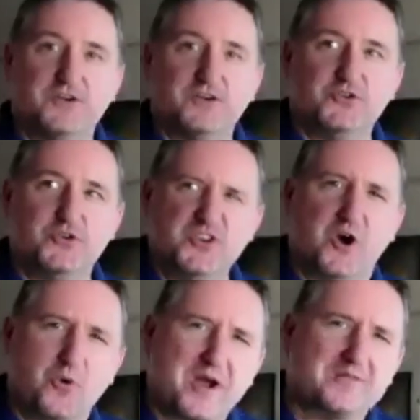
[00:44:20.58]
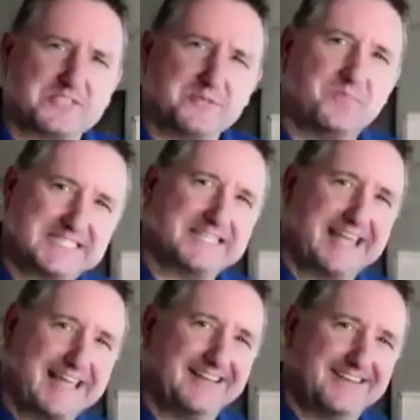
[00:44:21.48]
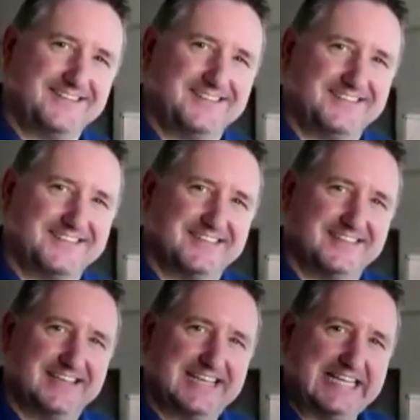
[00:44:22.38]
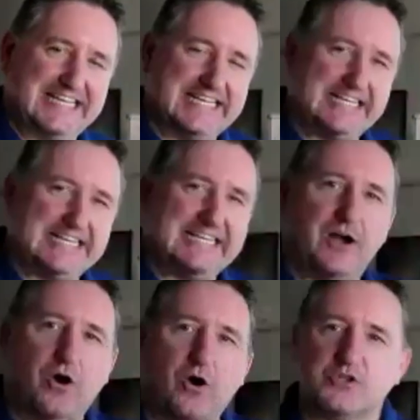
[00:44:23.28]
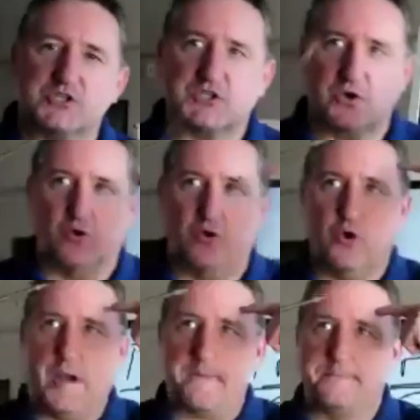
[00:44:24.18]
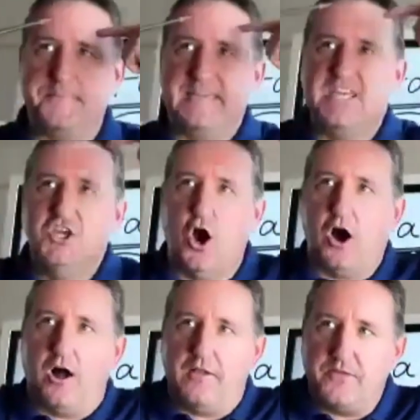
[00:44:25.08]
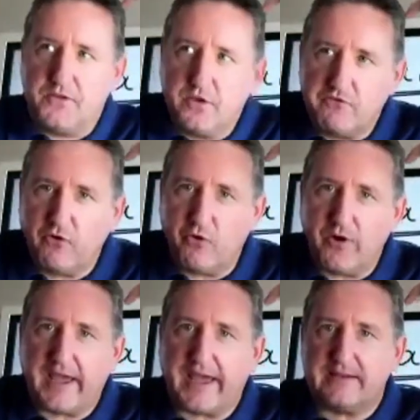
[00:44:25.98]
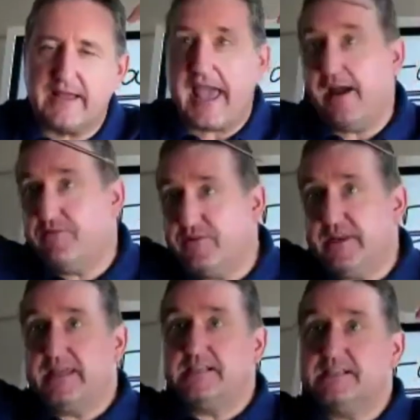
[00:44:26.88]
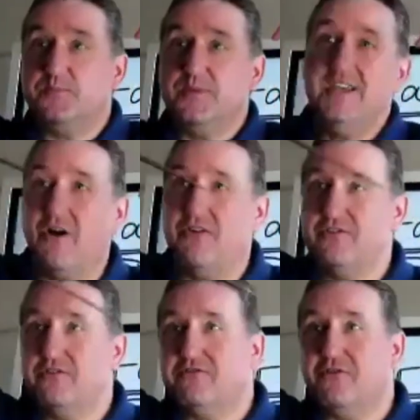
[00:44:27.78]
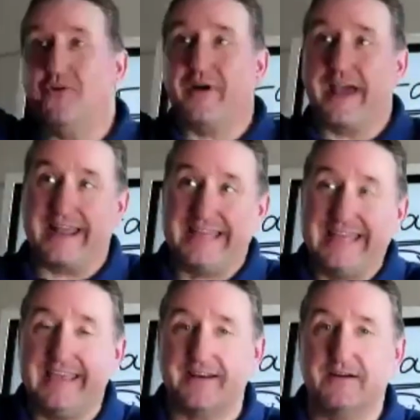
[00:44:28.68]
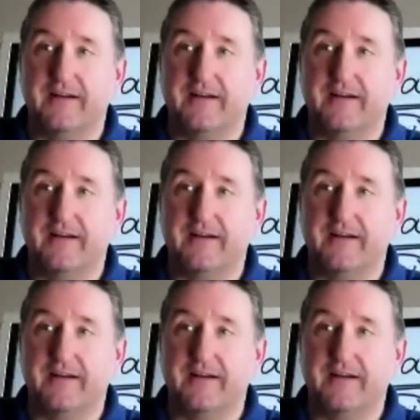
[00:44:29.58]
Do you know where is the basal ganglion? Also beyond your forehead. Everything is beyond your forehead here.